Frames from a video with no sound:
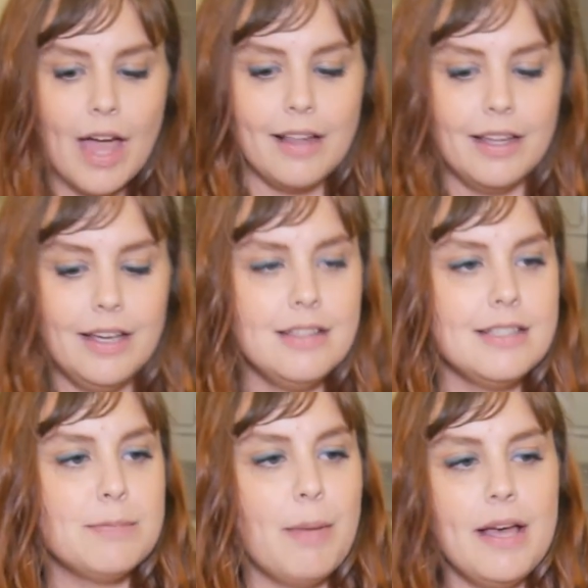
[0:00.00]
I like
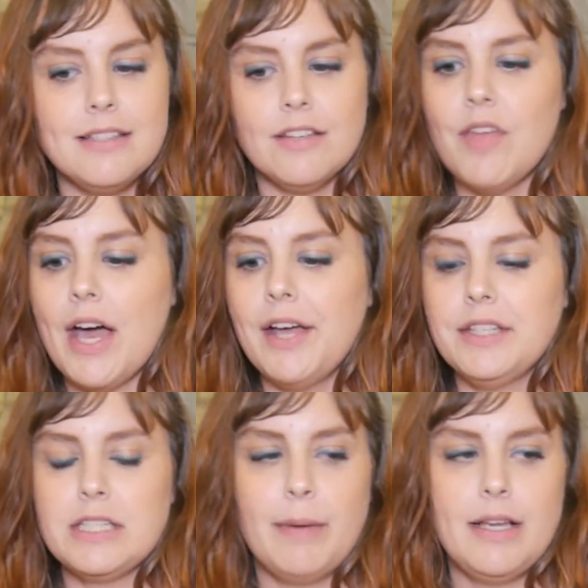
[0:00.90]
the spice of that,
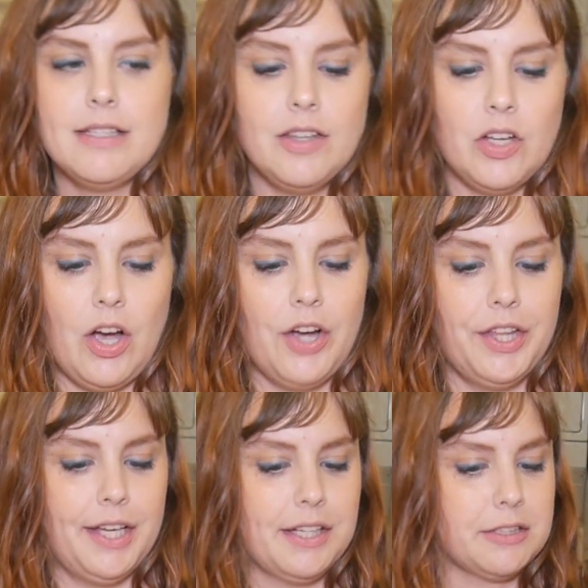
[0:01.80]
the spice and the
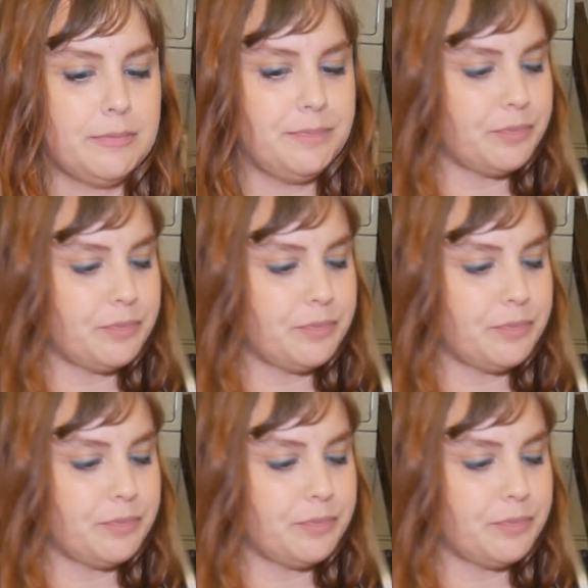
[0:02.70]
garlic.